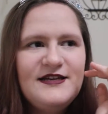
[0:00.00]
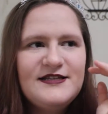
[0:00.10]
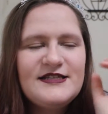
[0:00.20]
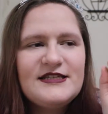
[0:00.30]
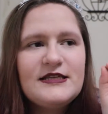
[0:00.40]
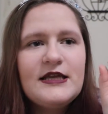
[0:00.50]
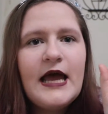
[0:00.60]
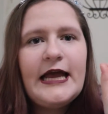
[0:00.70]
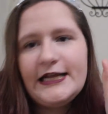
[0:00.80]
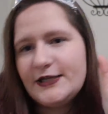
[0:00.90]

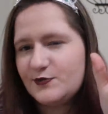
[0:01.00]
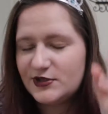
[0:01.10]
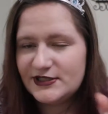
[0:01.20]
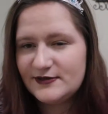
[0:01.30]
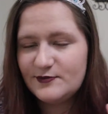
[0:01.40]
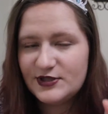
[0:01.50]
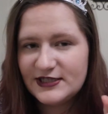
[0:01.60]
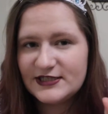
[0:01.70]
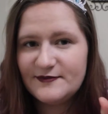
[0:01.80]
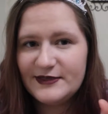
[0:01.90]
slight
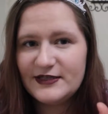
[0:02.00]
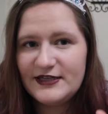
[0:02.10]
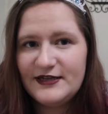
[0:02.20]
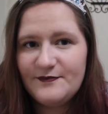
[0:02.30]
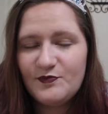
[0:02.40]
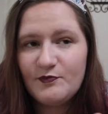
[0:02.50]
predictability.